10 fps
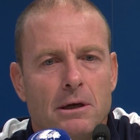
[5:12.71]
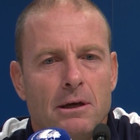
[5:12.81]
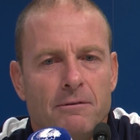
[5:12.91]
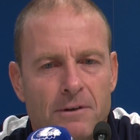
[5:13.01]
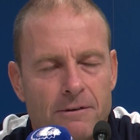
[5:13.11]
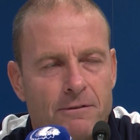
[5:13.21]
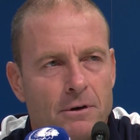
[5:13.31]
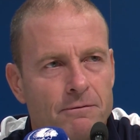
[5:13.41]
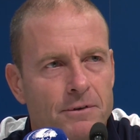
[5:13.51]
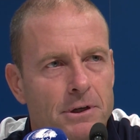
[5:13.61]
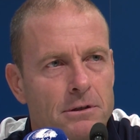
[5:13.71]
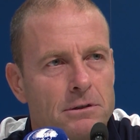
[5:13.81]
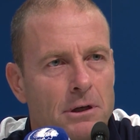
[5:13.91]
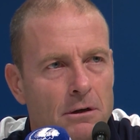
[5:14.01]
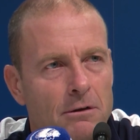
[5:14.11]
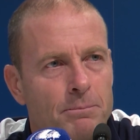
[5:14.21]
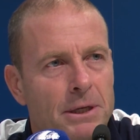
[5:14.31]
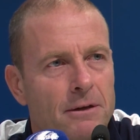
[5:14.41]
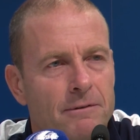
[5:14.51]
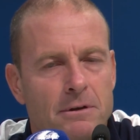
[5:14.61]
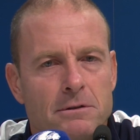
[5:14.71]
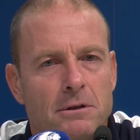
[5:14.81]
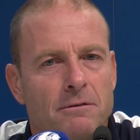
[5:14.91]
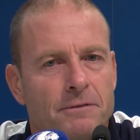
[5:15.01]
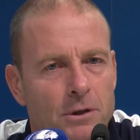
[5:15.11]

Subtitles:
If he have confidence and a lot of believing in himself,